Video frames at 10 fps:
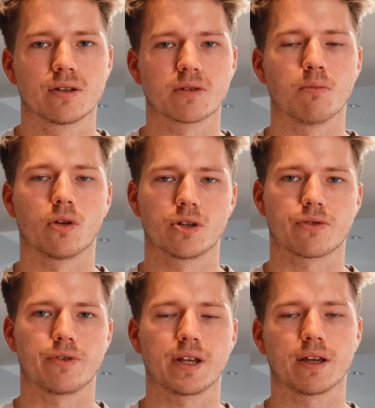Just
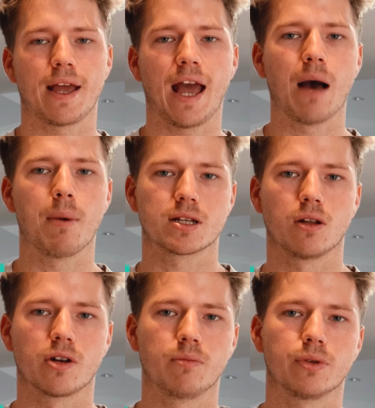monitoring how much
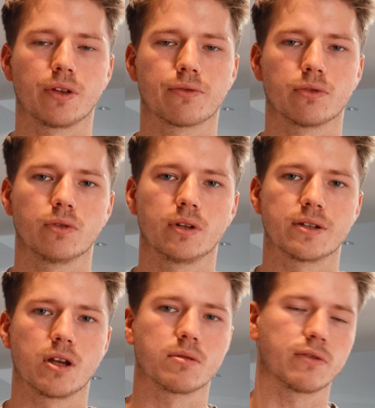load I'm putting through it in
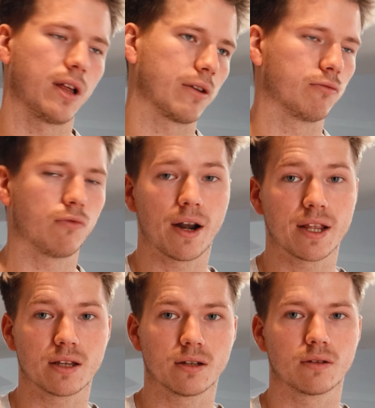terms of like
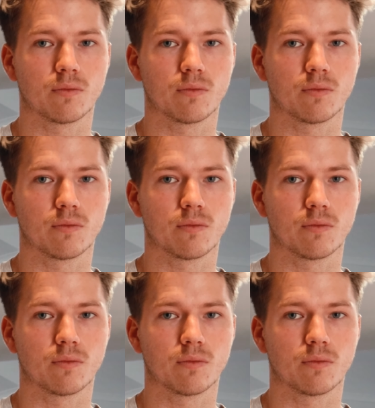running,